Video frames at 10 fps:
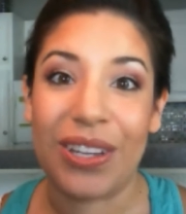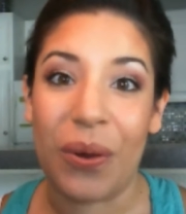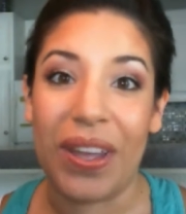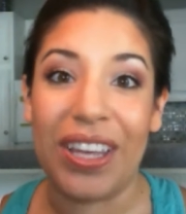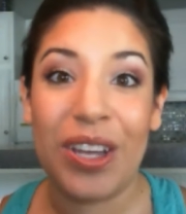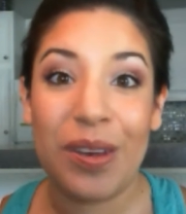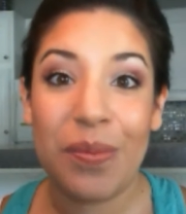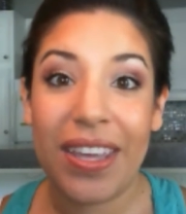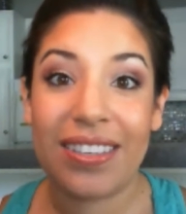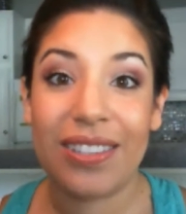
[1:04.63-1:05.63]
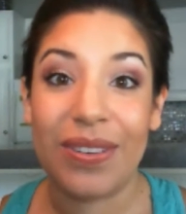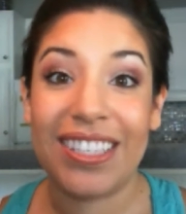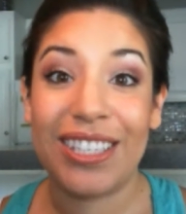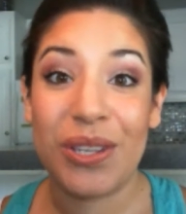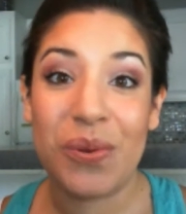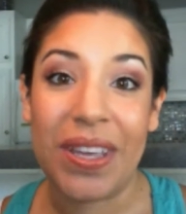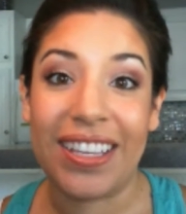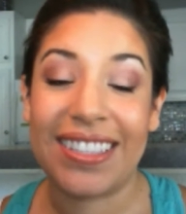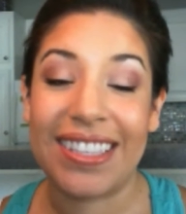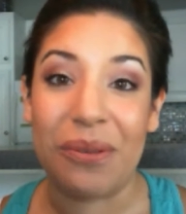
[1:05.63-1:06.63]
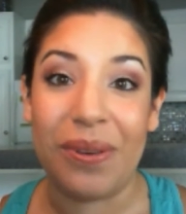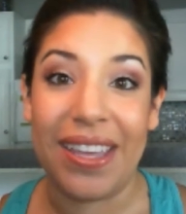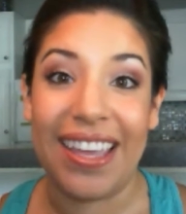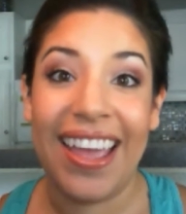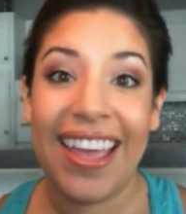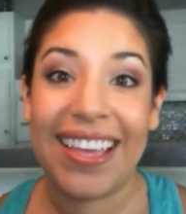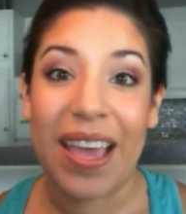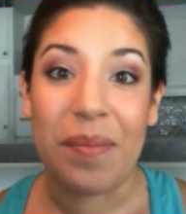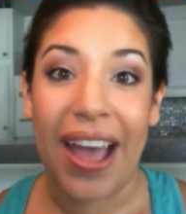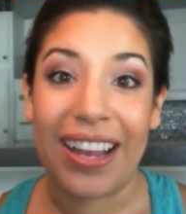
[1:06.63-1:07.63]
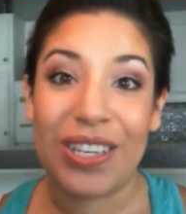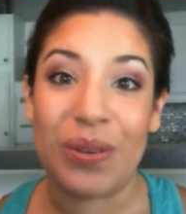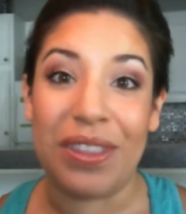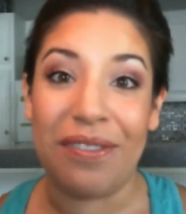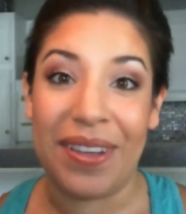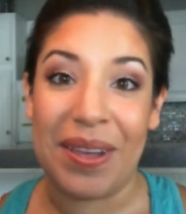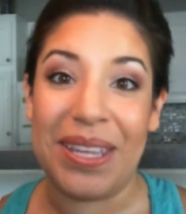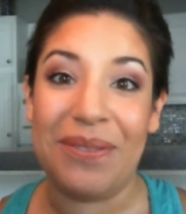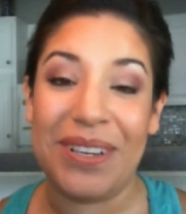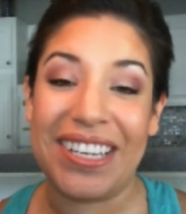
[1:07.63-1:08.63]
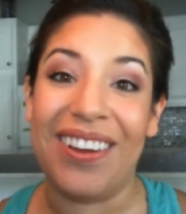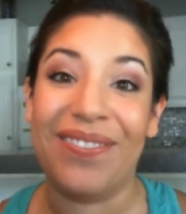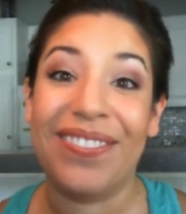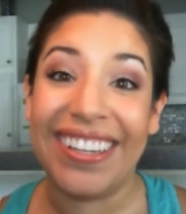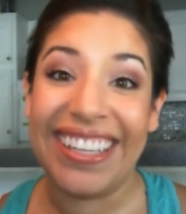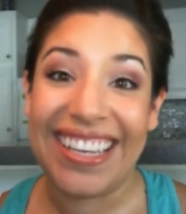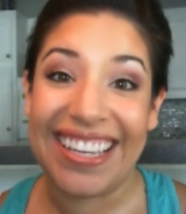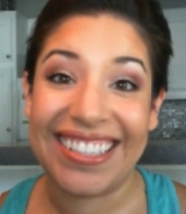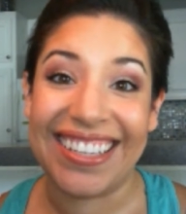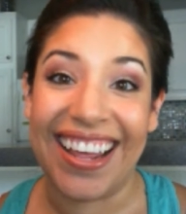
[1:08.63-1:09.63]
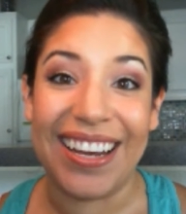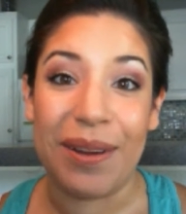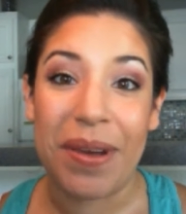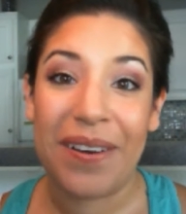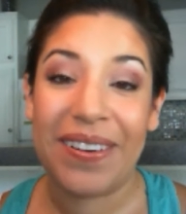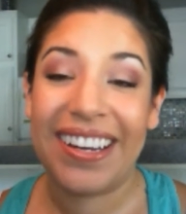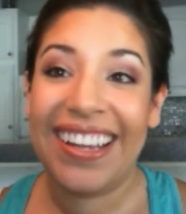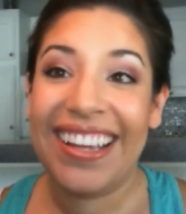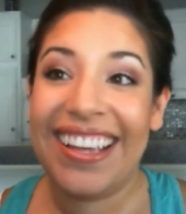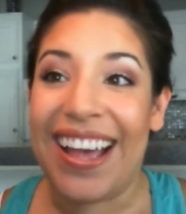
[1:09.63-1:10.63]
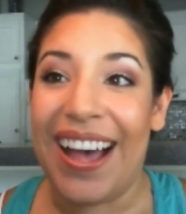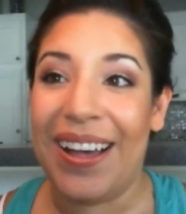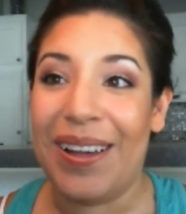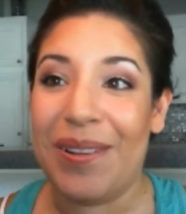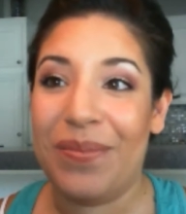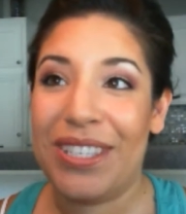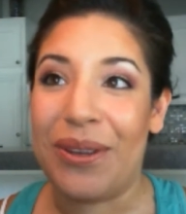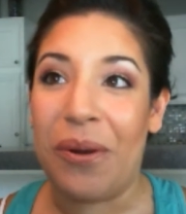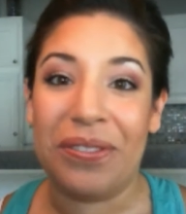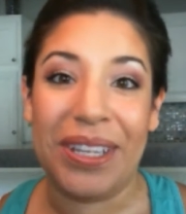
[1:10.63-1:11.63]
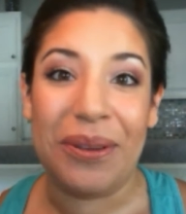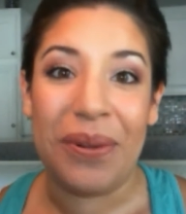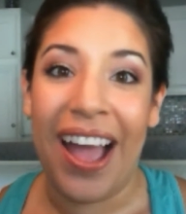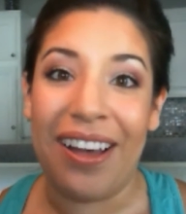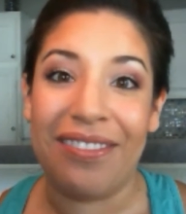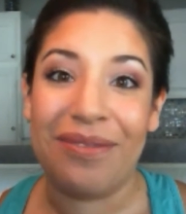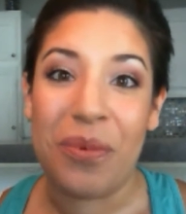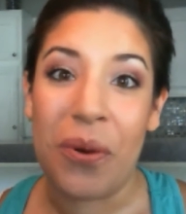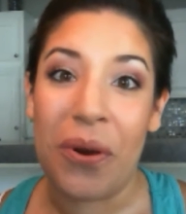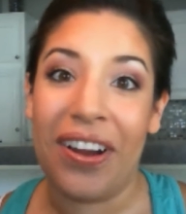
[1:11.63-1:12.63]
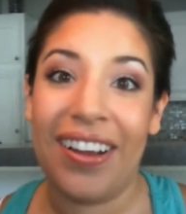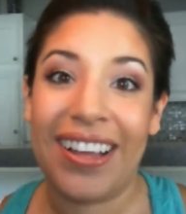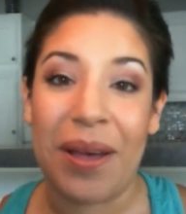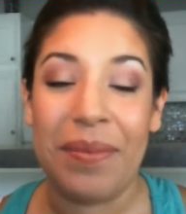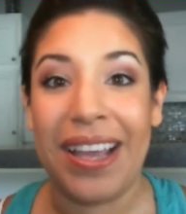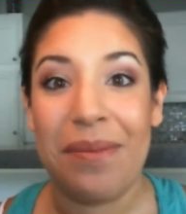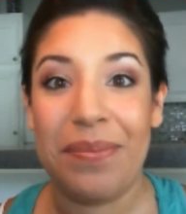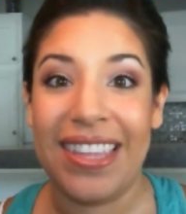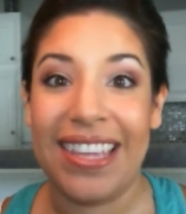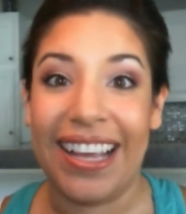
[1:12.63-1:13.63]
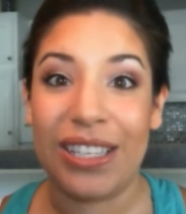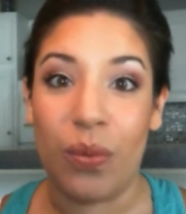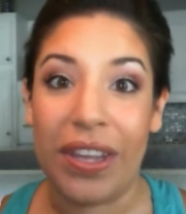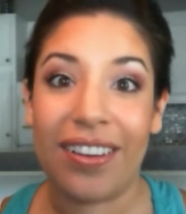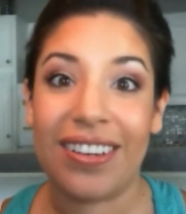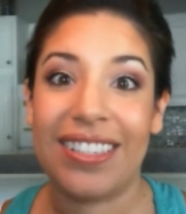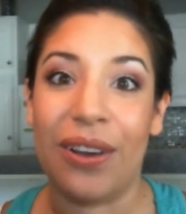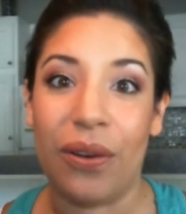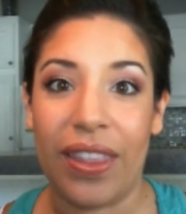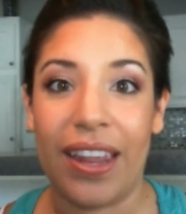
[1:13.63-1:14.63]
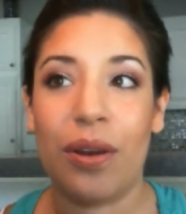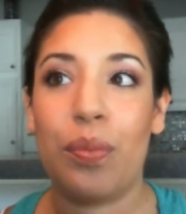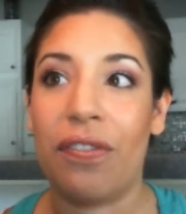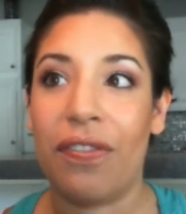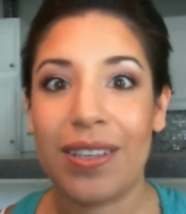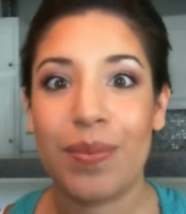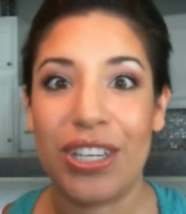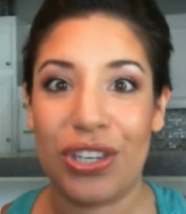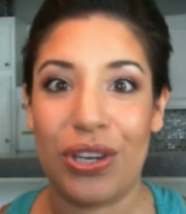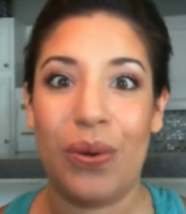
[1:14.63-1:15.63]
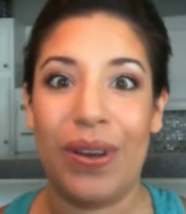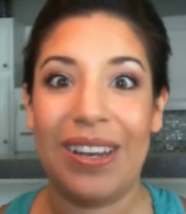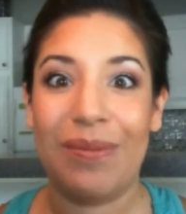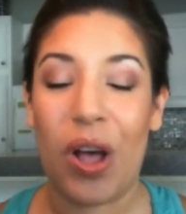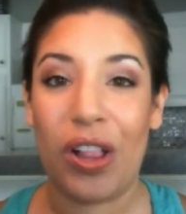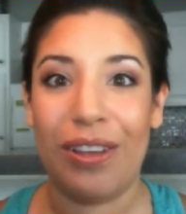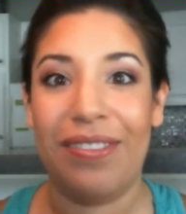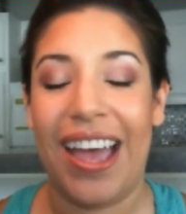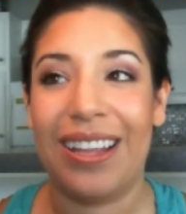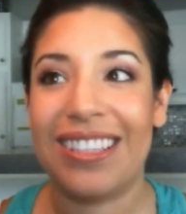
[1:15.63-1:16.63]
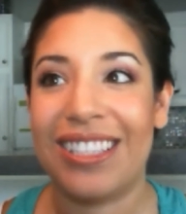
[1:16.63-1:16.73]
So it could be as soon as 2 weeks that we get matched with a family, which I'm really excited about. So hopefully we'll have more coming up in the next week or so that our profile's been shown and all of that.